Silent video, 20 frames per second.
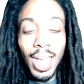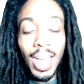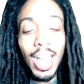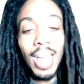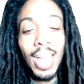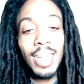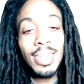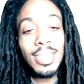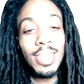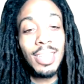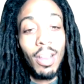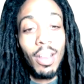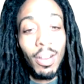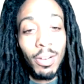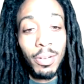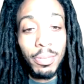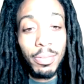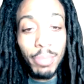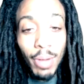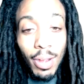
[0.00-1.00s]
I
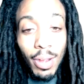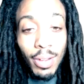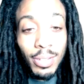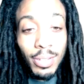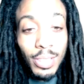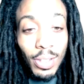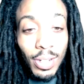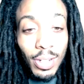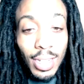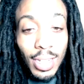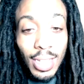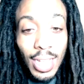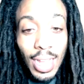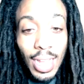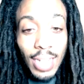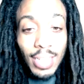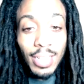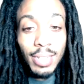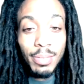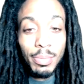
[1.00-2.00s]
know, bro. So the
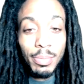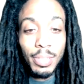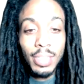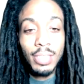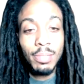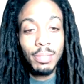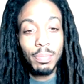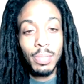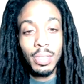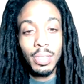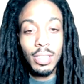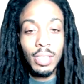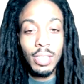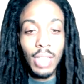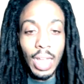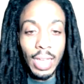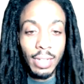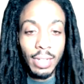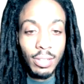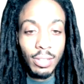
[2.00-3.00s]
Atlanta is be
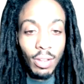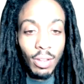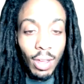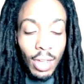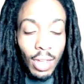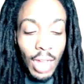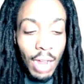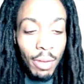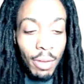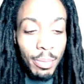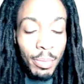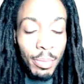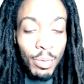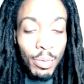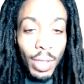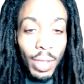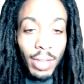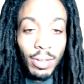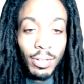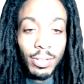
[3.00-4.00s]
like, dog. I remember
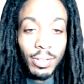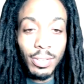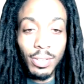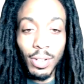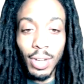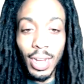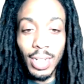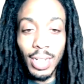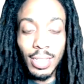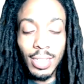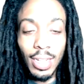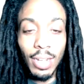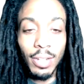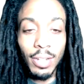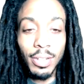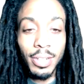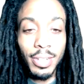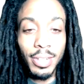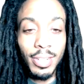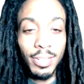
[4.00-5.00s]
waiting on the DoorDash down
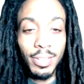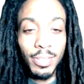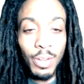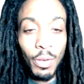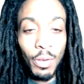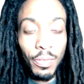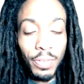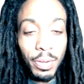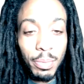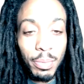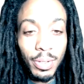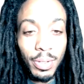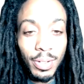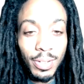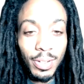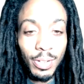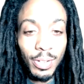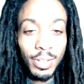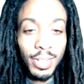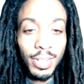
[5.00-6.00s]
there in
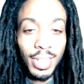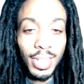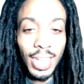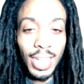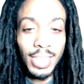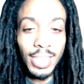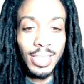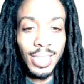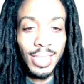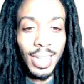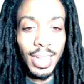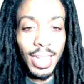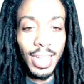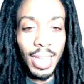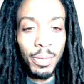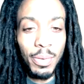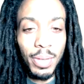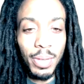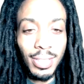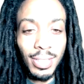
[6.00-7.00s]
November on election day. Like,
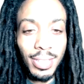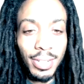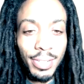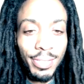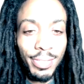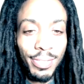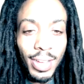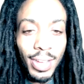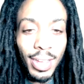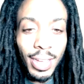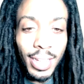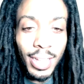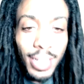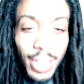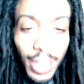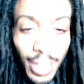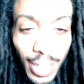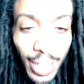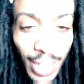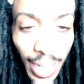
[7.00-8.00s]
what the fuck?
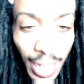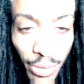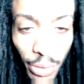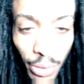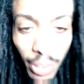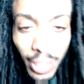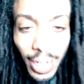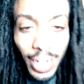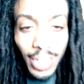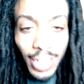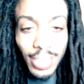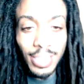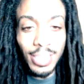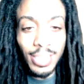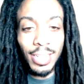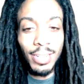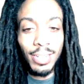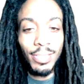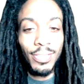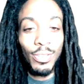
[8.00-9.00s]
That DoorDash
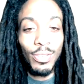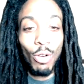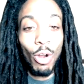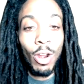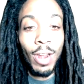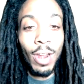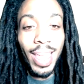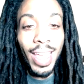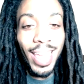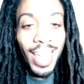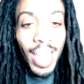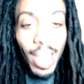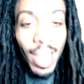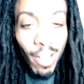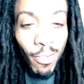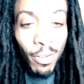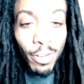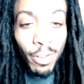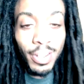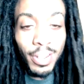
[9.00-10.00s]
took
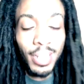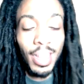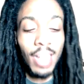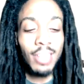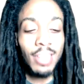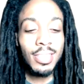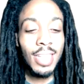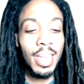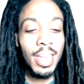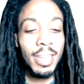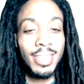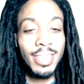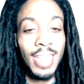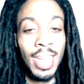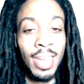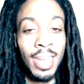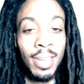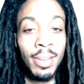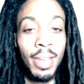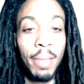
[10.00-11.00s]
forever, nigga. I was like,
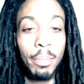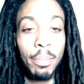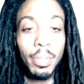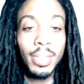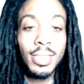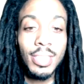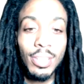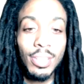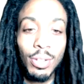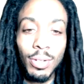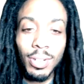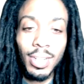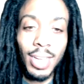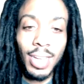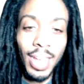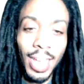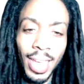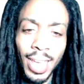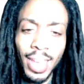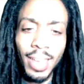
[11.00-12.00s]
damn, that bitch
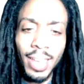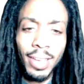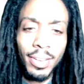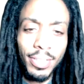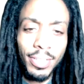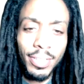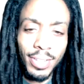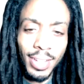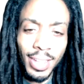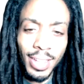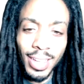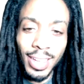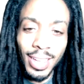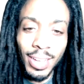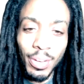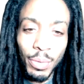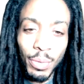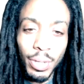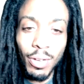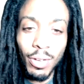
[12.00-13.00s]
2.5.
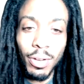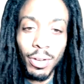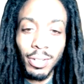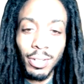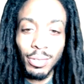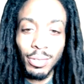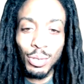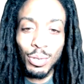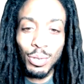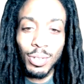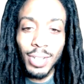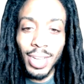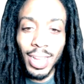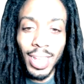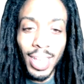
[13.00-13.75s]
We're going on 2.5.